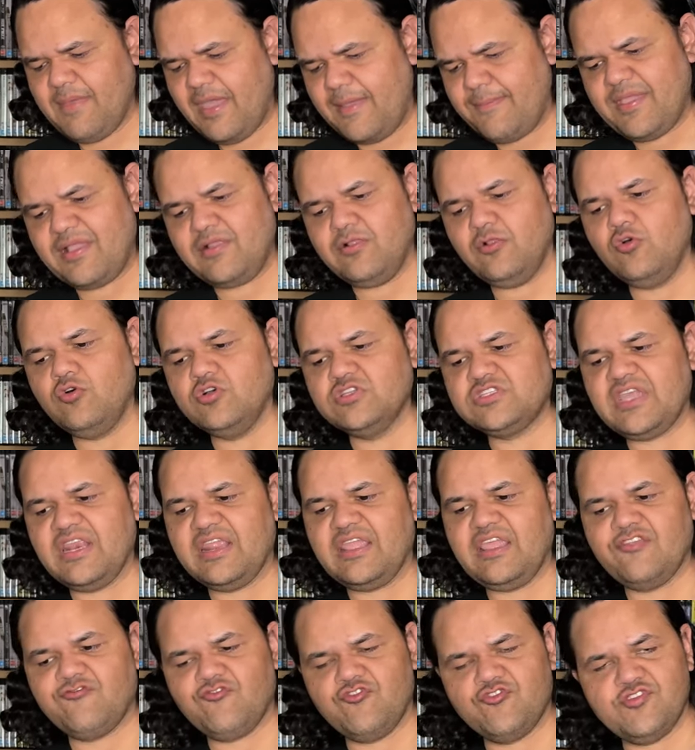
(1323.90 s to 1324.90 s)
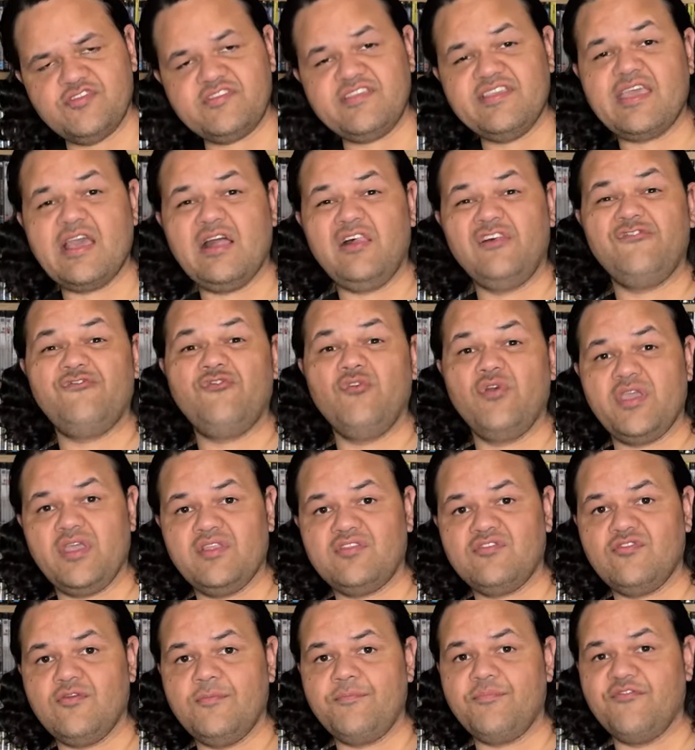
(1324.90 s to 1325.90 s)
there may be laws getting introduced in
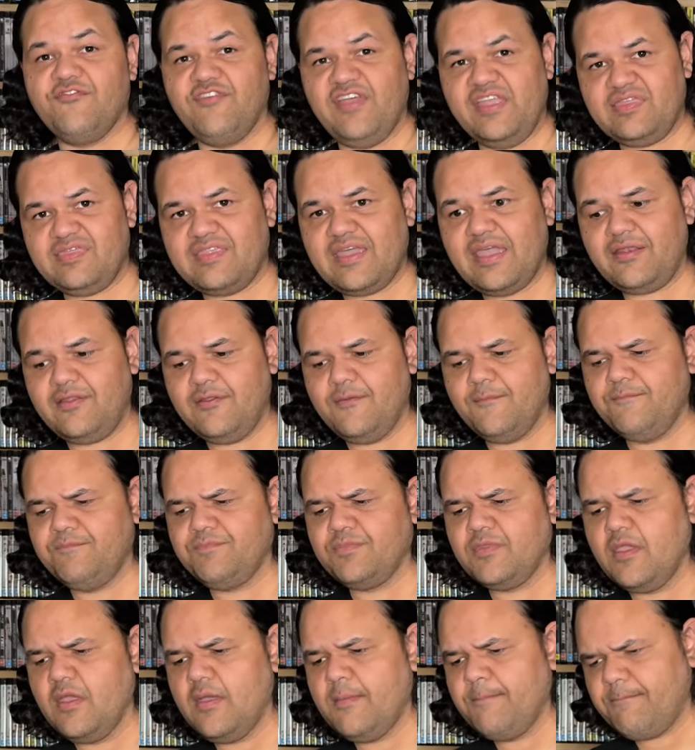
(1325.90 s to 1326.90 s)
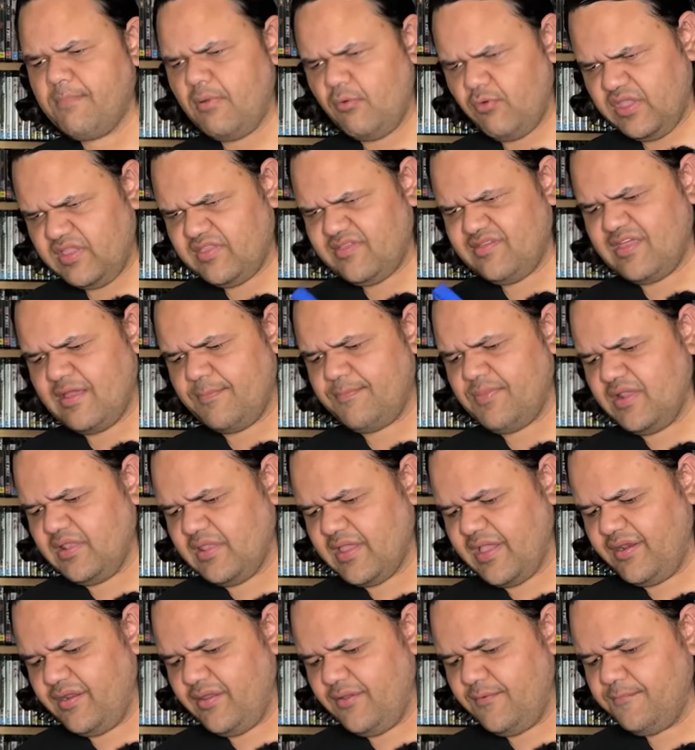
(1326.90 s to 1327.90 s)
California to prevent that, but we'll get to that bit
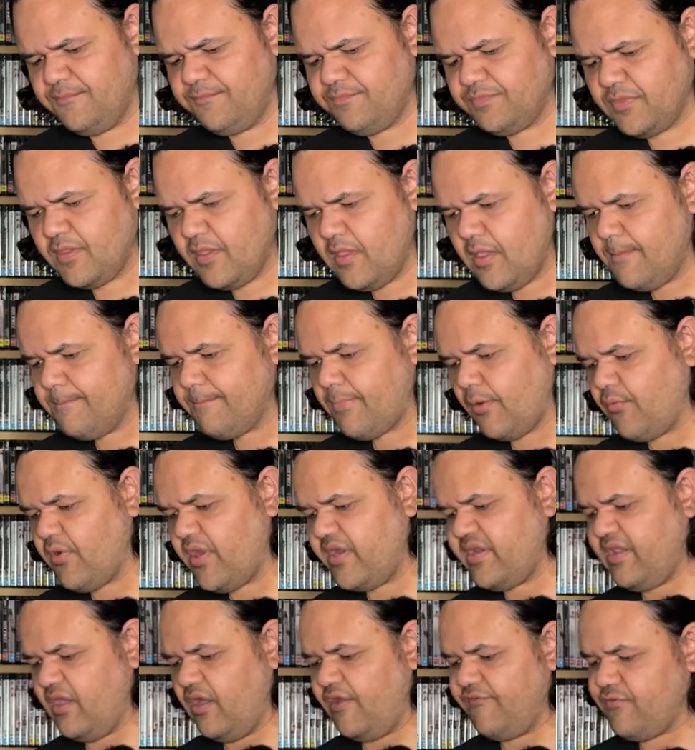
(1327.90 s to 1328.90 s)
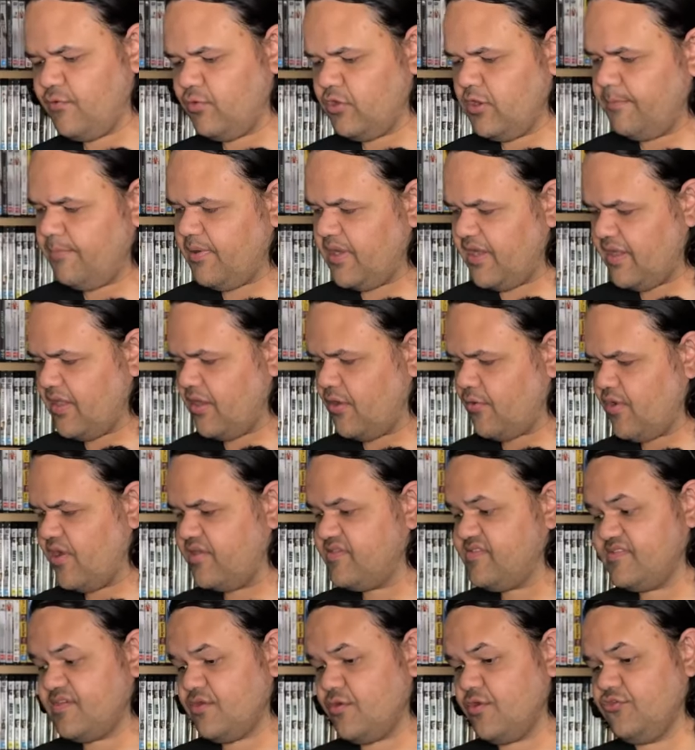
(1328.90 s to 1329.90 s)
later. But right now, if you want to buy
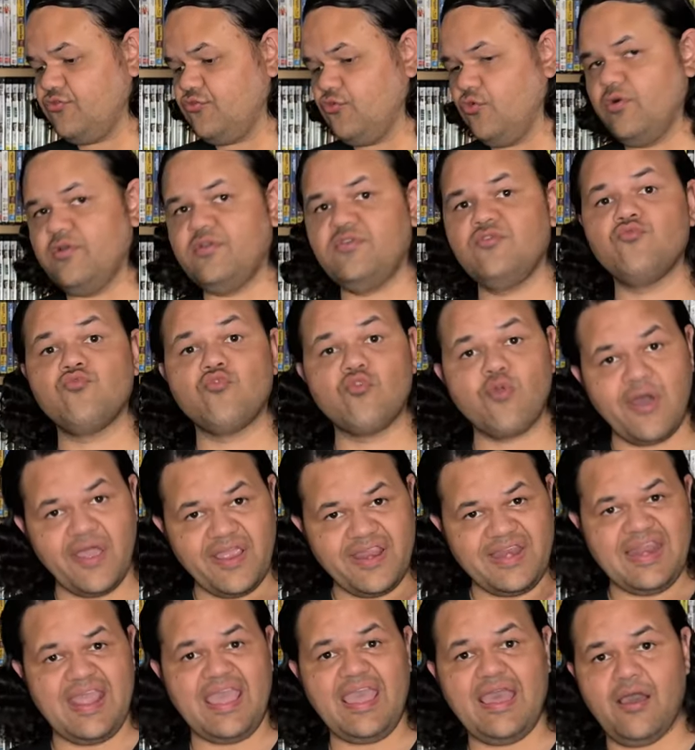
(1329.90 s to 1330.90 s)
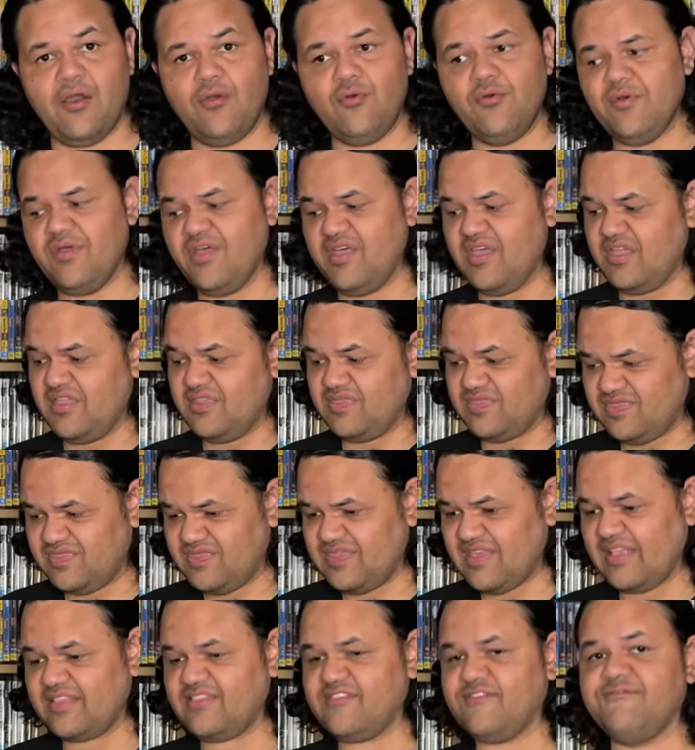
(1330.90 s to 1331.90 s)
Horizon Zero Dawn right now,
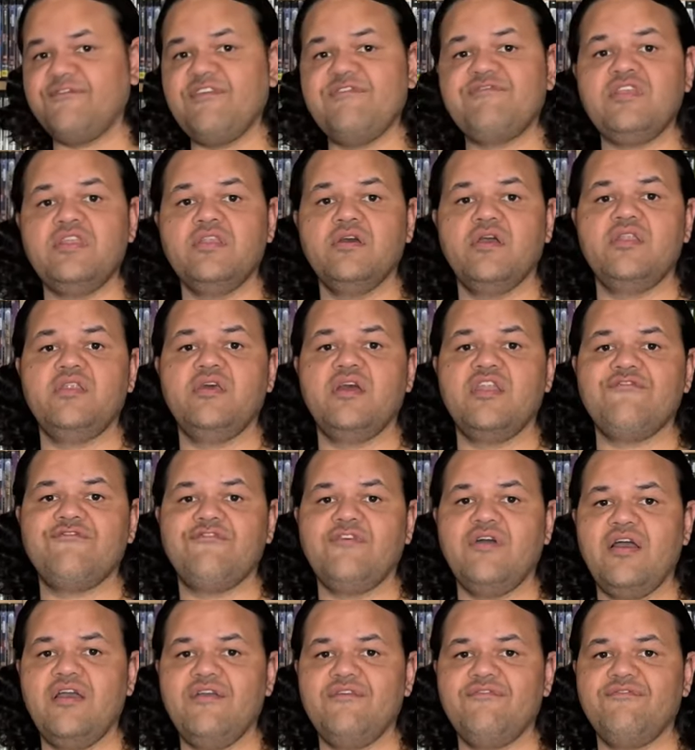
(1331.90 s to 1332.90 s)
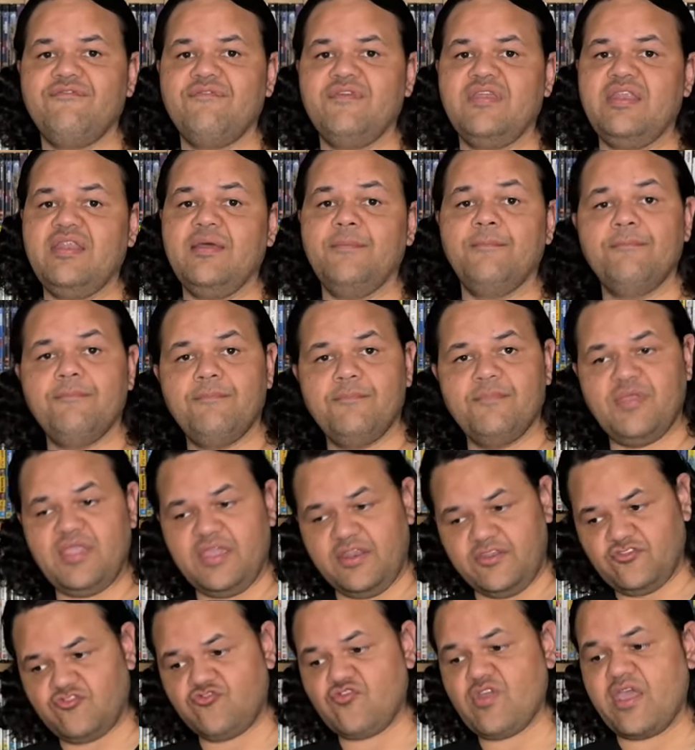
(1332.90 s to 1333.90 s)
that's fifty-nine ninety-five in, um,
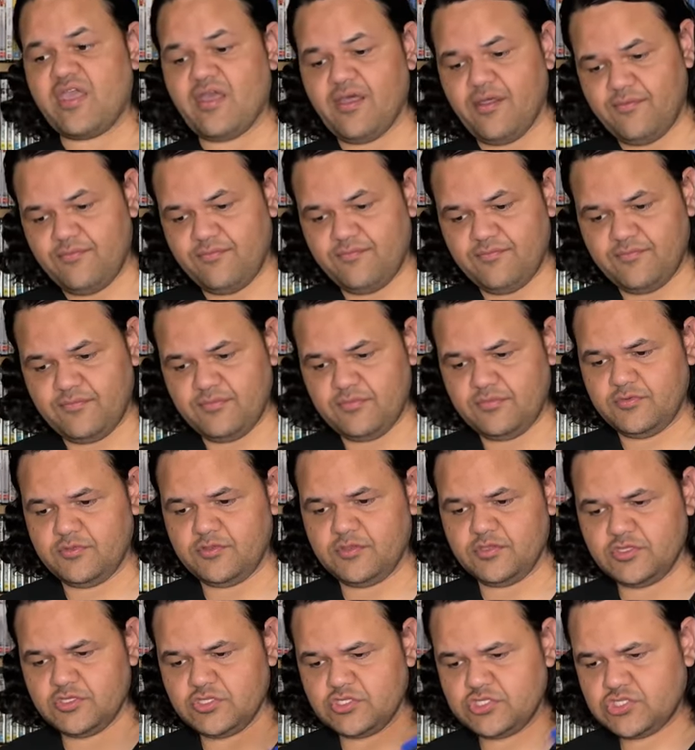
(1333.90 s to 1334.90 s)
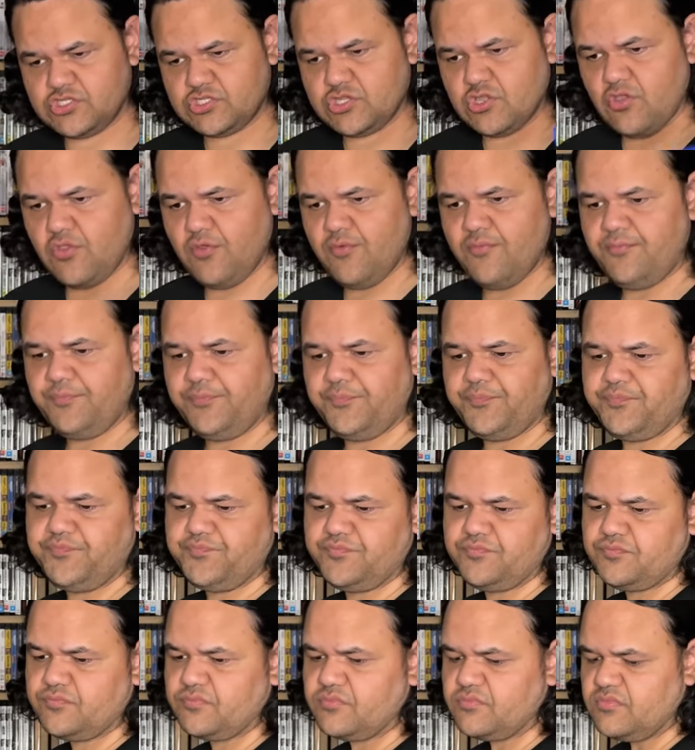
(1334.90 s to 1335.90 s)
in Australia. So,
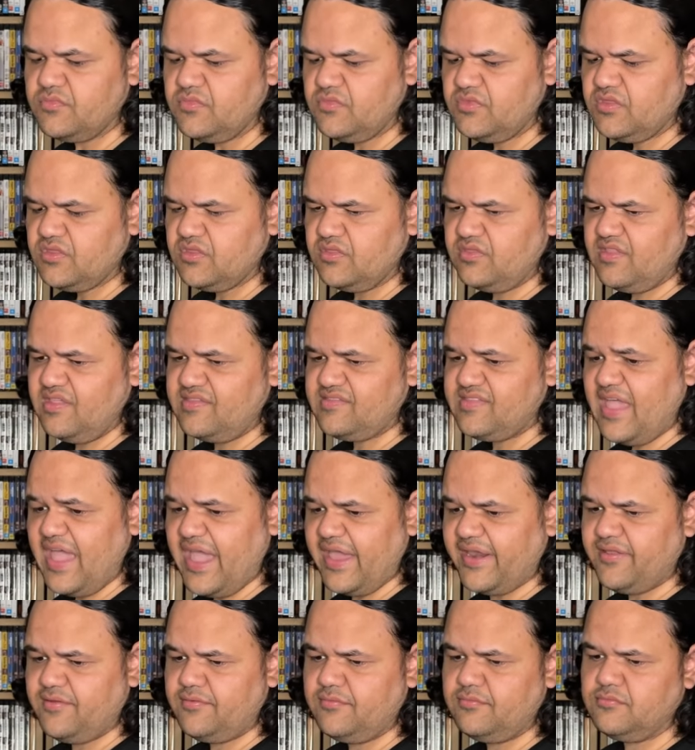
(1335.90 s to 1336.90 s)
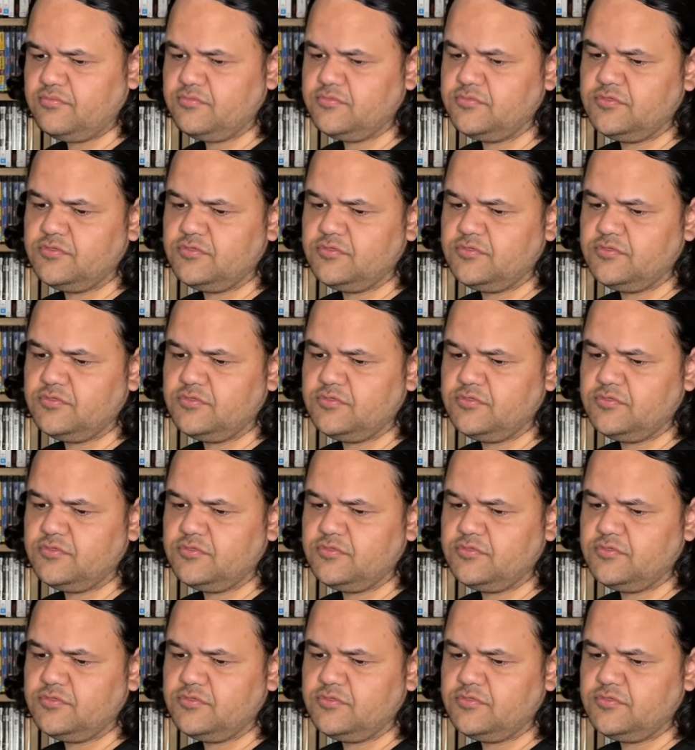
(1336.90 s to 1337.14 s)
there's that.